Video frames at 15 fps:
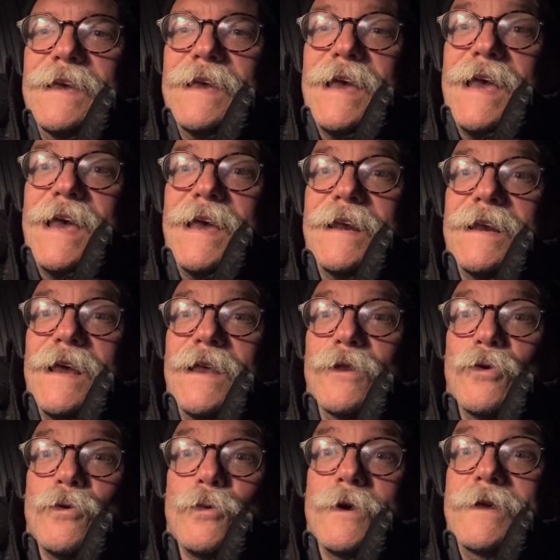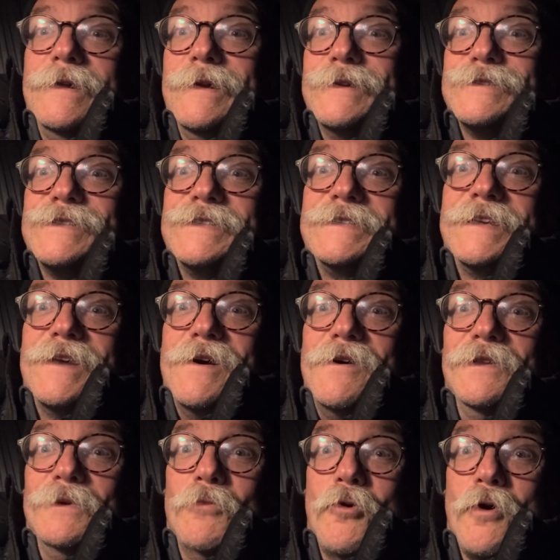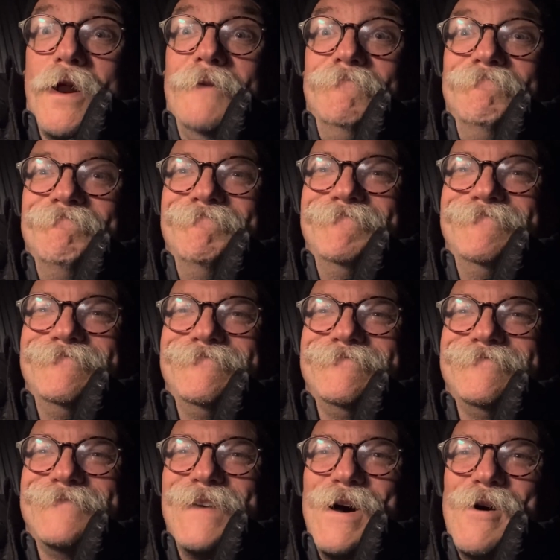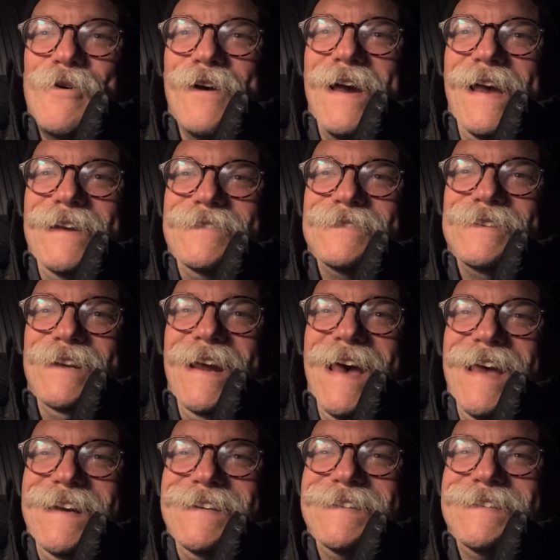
And Lord willing, I'll just see y'all in the morning. All right. Good night.